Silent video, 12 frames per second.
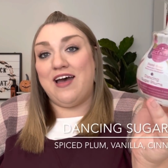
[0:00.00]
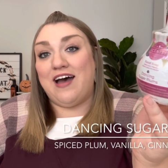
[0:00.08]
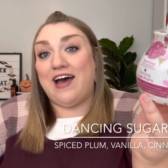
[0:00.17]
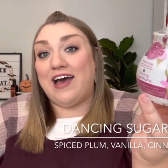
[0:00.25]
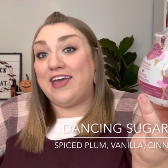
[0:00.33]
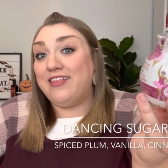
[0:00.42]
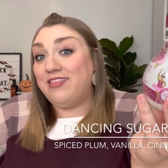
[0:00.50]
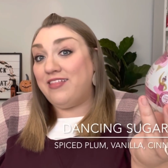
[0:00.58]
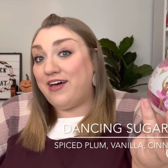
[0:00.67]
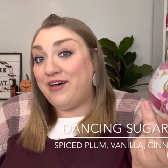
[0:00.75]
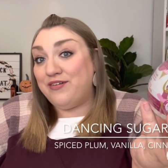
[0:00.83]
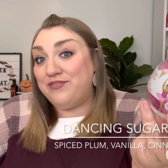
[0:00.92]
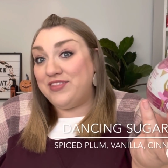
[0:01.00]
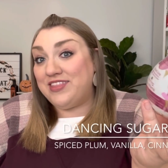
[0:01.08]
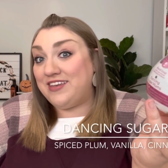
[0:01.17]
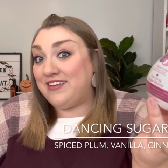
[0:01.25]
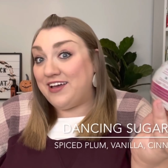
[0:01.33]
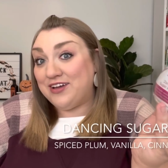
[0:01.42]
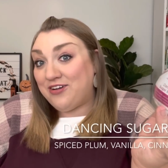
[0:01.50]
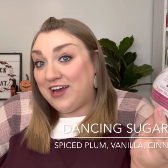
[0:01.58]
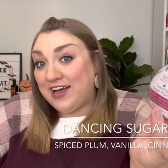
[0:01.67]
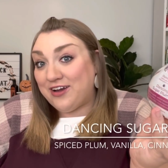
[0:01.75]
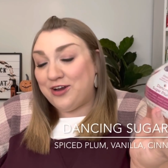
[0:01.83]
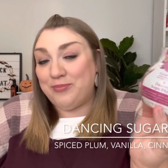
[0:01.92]
I love the
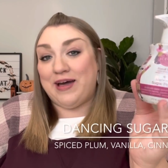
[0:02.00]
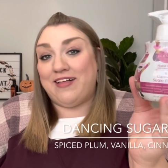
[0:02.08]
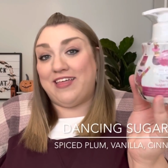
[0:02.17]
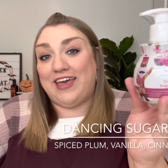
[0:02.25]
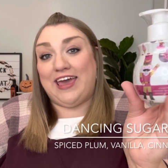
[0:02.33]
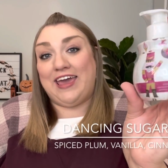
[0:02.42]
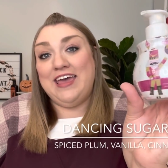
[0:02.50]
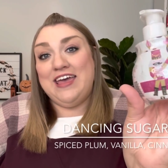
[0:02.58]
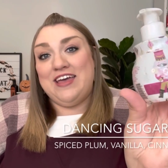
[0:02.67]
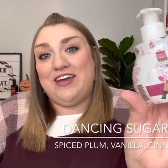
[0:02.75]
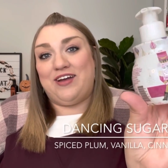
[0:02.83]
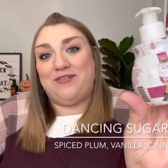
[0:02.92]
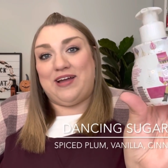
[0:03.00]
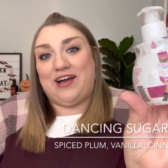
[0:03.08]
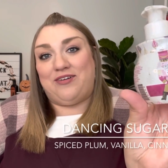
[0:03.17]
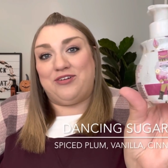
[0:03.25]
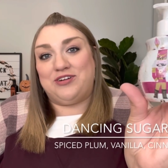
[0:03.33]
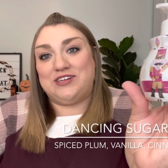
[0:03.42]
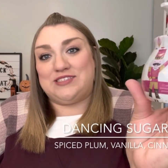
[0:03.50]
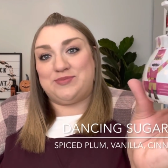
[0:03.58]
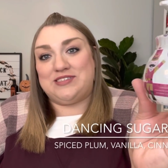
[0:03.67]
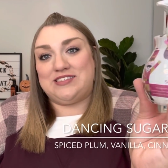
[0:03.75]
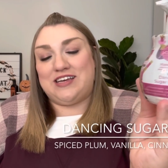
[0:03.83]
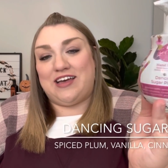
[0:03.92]
Nutcracker ballet around
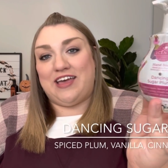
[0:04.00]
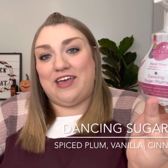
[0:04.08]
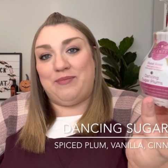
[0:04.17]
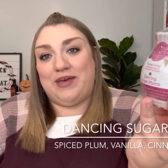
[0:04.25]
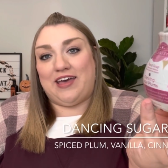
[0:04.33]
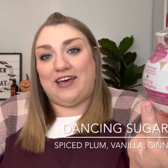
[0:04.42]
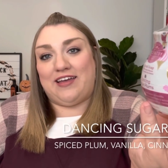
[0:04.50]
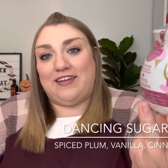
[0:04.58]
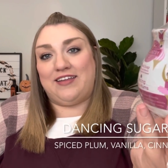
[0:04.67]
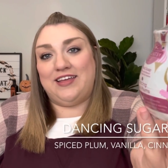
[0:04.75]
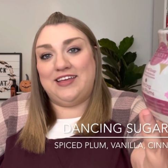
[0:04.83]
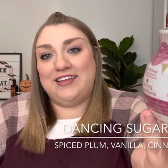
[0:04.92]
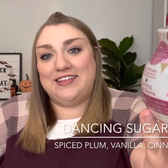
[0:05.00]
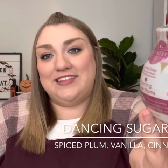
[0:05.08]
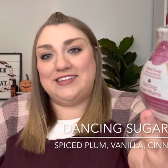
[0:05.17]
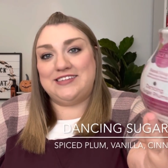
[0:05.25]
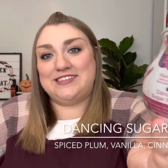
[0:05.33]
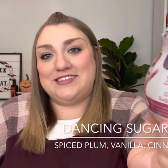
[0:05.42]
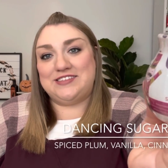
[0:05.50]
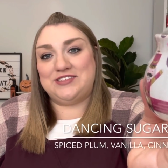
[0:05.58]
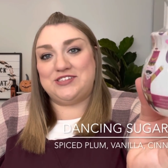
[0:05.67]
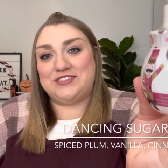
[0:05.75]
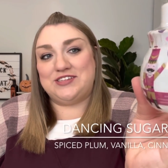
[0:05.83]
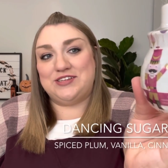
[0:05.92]
Christmas time, and this is
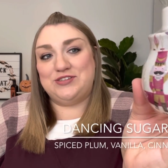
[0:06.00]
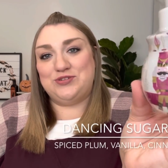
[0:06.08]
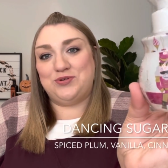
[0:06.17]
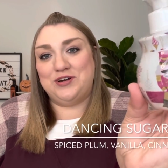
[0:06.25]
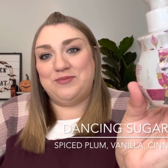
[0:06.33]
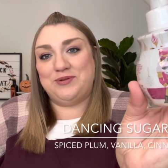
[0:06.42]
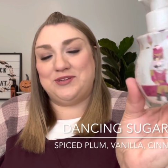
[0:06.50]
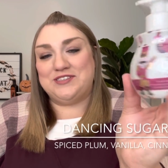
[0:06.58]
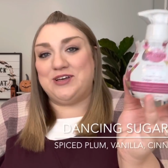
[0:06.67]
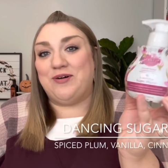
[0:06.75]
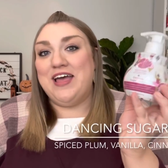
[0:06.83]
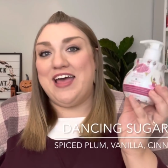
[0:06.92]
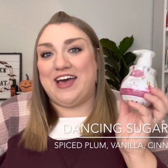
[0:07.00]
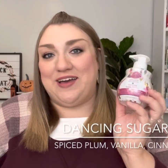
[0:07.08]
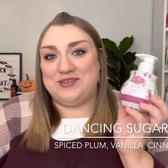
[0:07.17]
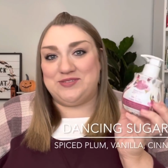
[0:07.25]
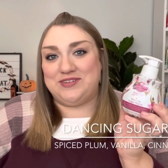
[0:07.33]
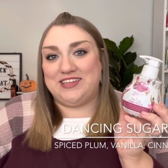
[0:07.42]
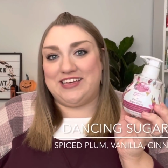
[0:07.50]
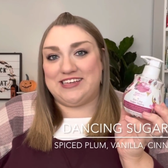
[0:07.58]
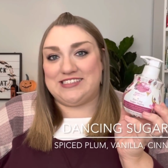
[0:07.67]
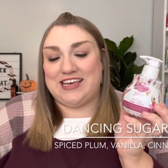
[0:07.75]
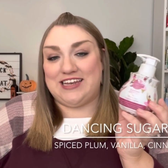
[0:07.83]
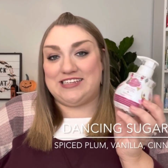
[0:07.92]
just adorable. So I was really
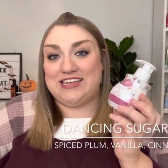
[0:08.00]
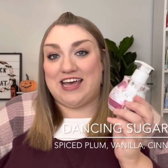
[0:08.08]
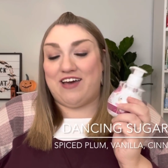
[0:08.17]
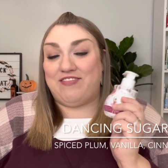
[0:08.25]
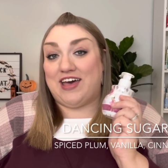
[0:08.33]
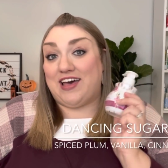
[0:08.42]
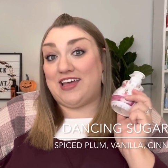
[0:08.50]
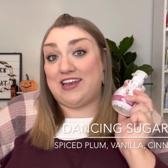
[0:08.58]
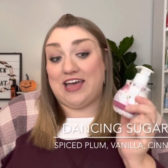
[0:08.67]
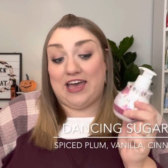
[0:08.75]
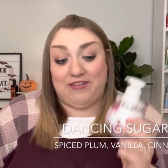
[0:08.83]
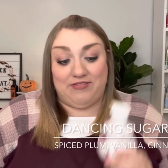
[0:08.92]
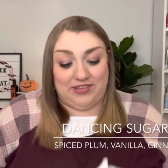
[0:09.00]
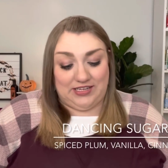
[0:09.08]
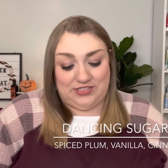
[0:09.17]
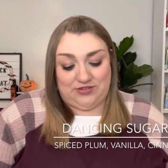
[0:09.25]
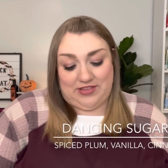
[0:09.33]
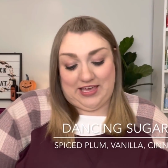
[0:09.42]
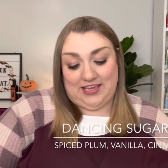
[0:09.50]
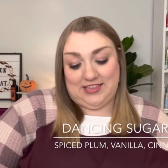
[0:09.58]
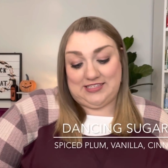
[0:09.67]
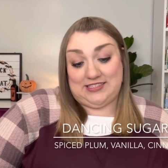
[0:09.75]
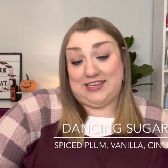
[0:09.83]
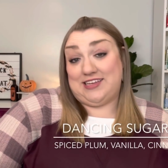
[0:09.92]
excited to have that, and I really do like the
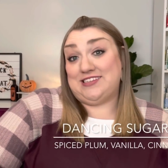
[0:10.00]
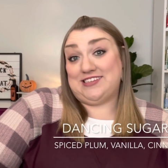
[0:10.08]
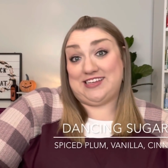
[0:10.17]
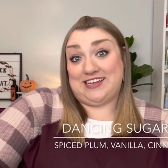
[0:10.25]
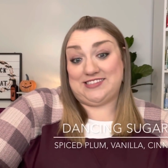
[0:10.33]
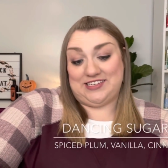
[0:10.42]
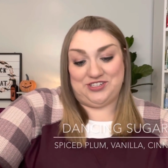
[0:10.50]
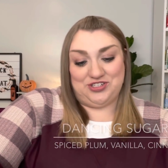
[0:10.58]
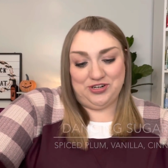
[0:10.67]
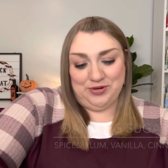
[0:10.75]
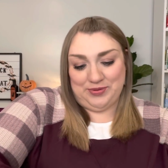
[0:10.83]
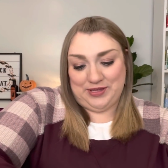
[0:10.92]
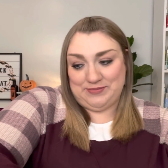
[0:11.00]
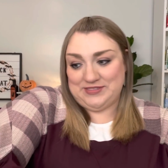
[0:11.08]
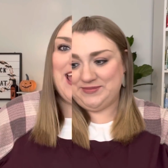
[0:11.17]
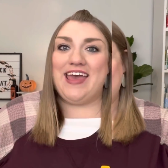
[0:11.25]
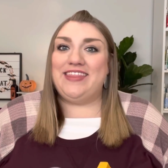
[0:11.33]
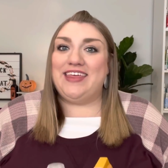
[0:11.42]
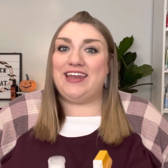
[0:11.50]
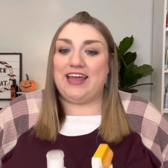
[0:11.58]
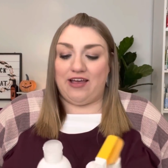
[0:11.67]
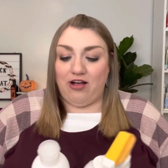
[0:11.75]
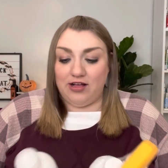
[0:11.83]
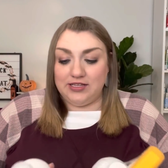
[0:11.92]
scent Dancing Sugar Plums. And then
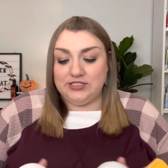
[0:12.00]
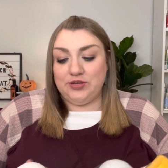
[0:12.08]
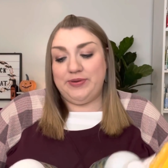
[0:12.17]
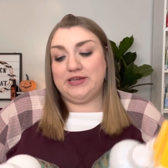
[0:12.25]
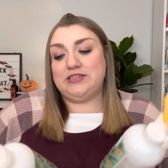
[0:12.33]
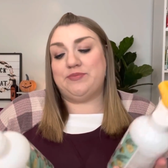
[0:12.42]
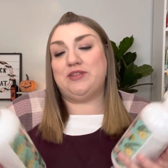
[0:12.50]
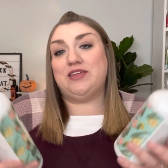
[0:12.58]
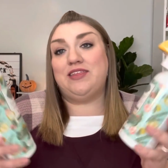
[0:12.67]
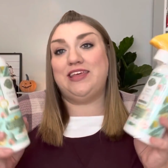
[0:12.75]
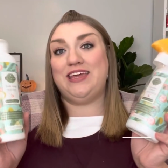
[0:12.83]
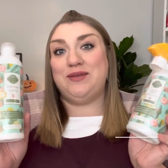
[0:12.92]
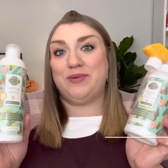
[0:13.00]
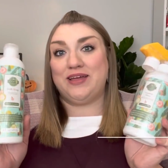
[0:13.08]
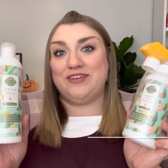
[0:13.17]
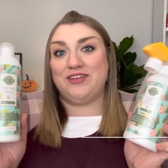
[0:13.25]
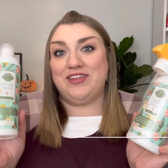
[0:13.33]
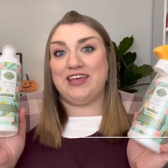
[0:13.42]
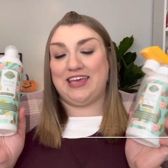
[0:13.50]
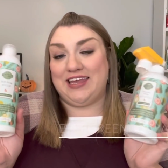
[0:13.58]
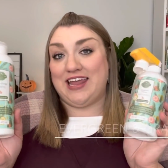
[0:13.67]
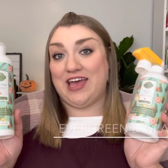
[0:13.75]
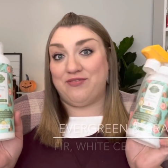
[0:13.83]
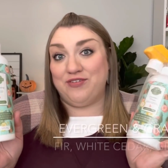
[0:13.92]
I also picked up the clean bundle in
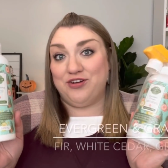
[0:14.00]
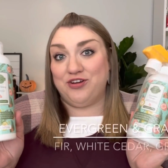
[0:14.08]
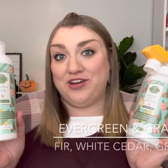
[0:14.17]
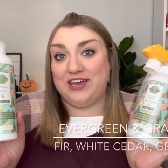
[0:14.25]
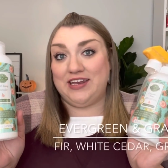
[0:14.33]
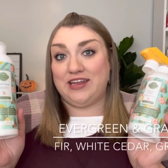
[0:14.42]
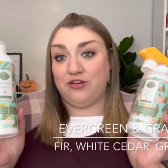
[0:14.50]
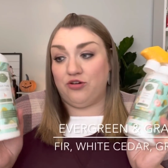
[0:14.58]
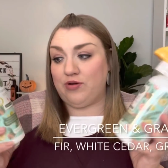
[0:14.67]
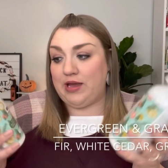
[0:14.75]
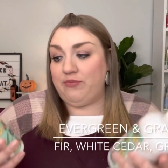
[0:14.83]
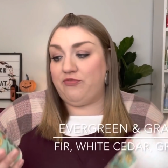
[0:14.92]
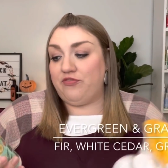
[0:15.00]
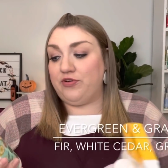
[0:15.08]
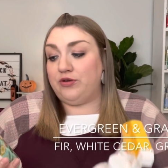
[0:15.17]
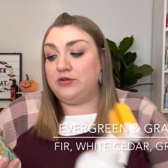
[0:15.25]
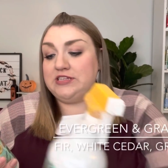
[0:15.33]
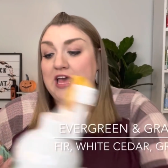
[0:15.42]
evergreen and grapefruit.